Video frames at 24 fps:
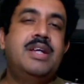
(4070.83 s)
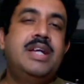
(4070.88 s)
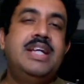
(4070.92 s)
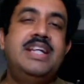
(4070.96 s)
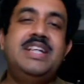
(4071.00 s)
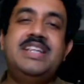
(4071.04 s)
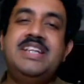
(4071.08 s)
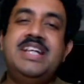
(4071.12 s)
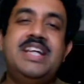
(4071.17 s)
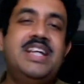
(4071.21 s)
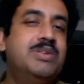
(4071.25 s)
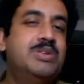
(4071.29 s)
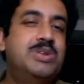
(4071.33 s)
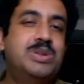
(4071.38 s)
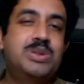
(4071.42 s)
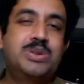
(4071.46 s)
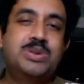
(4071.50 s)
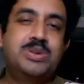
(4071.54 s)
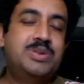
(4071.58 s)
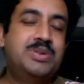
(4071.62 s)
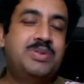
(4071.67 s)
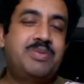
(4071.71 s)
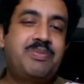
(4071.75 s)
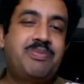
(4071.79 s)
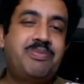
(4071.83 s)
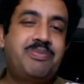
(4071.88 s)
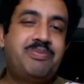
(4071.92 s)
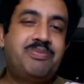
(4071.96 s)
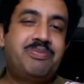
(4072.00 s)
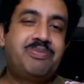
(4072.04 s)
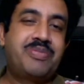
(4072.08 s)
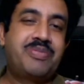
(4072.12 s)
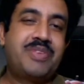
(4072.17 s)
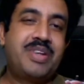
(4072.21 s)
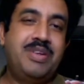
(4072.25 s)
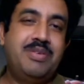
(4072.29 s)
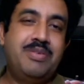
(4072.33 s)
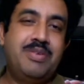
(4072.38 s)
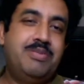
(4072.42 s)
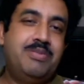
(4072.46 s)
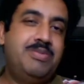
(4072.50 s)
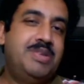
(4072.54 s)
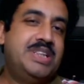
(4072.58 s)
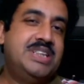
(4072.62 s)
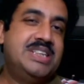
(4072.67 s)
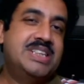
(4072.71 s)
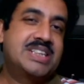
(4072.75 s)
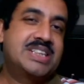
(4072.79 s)
Anything you do, you will
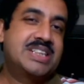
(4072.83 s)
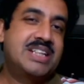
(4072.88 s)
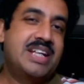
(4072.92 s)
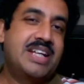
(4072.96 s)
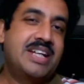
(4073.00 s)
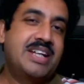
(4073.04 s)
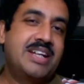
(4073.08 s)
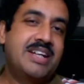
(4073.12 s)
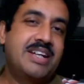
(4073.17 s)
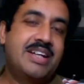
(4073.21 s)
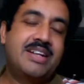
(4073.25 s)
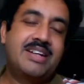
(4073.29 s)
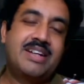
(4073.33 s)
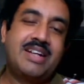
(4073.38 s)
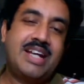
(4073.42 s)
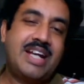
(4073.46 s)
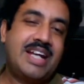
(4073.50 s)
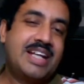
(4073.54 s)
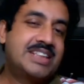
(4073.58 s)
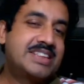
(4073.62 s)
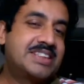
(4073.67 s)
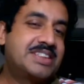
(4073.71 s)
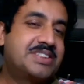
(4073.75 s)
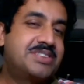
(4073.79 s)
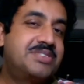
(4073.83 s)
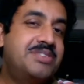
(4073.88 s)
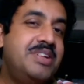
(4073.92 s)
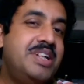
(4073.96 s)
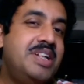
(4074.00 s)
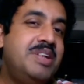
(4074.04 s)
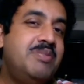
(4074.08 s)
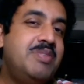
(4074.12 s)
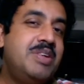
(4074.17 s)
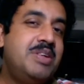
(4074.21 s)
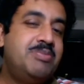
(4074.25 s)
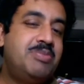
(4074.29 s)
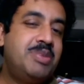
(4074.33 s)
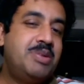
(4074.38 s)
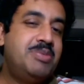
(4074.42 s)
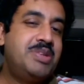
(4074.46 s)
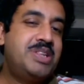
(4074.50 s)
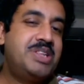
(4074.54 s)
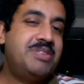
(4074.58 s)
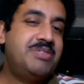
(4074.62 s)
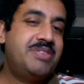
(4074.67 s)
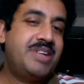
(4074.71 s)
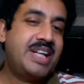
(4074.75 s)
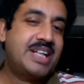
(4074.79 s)
be just like an extremely
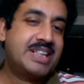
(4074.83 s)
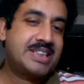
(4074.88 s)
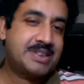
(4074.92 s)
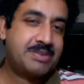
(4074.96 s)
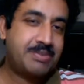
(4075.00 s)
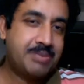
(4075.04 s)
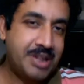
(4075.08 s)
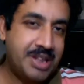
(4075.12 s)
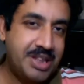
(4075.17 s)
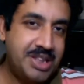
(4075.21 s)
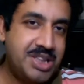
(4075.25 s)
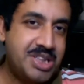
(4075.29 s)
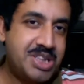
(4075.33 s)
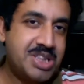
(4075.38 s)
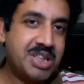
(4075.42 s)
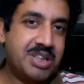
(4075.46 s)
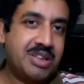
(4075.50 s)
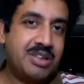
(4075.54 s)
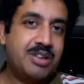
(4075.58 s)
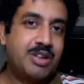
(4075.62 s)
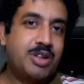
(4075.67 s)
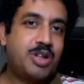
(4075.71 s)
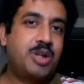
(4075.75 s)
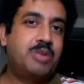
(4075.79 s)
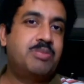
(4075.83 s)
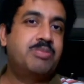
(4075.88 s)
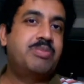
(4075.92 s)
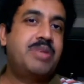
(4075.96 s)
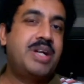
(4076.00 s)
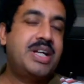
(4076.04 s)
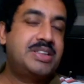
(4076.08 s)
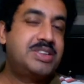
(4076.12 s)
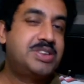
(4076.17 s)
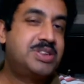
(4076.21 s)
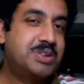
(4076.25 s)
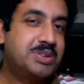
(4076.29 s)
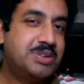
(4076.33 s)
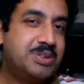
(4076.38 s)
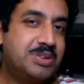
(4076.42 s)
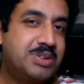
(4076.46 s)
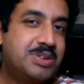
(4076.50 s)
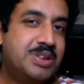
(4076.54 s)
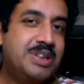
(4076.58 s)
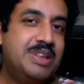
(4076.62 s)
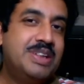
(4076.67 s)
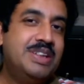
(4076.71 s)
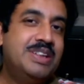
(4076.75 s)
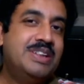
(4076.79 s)
primitive expression compared to
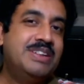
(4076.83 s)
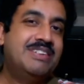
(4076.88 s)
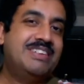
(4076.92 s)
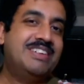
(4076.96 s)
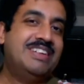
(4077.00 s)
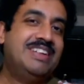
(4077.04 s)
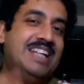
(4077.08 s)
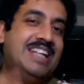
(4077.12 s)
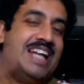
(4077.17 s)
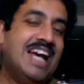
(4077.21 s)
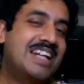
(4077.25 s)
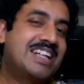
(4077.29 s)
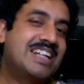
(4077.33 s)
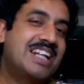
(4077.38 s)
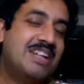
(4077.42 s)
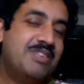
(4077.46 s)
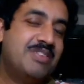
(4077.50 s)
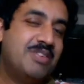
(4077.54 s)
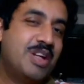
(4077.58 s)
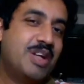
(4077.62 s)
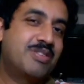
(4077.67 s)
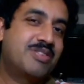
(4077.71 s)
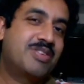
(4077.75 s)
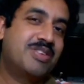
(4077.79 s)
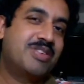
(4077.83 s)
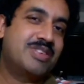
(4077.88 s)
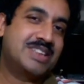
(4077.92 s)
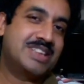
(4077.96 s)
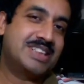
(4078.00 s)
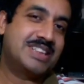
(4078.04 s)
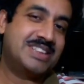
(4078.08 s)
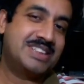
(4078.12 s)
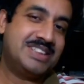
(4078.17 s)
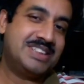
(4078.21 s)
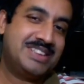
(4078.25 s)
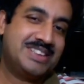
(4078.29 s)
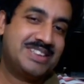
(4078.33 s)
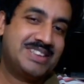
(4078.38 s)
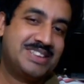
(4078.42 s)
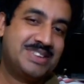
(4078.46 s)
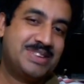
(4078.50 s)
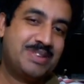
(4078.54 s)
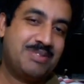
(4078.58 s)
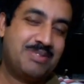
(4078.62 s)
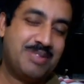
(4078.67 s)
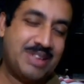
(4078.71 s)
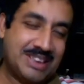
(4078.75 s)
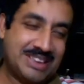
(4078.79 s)
that level of consciousness.
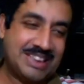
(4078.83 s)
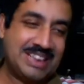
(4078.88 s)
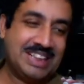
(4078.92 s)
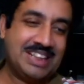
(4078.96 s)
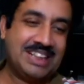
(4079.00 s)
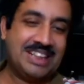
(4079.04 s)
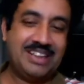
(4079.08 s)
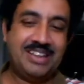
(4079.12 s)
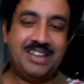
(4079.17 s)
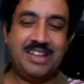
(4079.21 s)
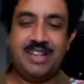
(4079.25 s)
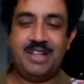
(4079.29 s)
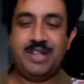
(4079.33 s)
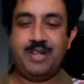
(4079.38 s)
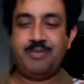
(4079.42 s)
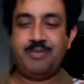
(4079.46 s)
So basically,